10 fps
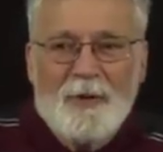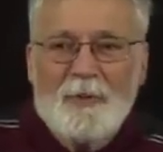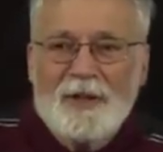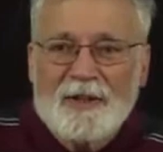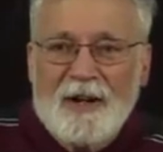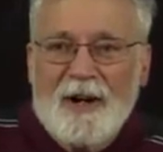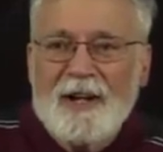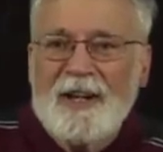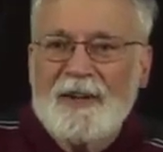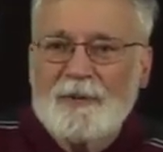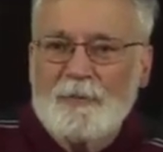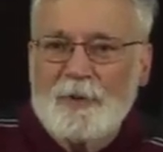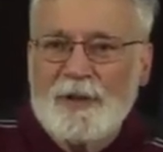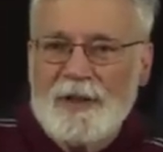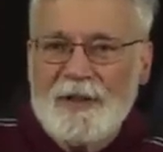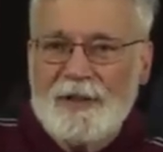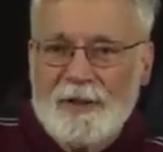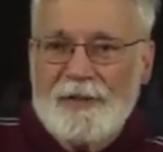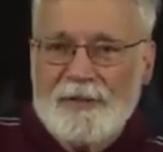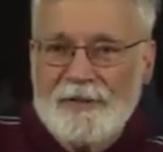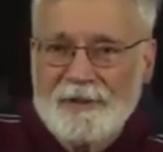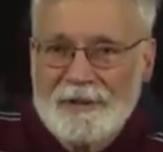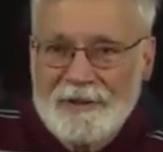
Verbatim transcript: what God has put in us.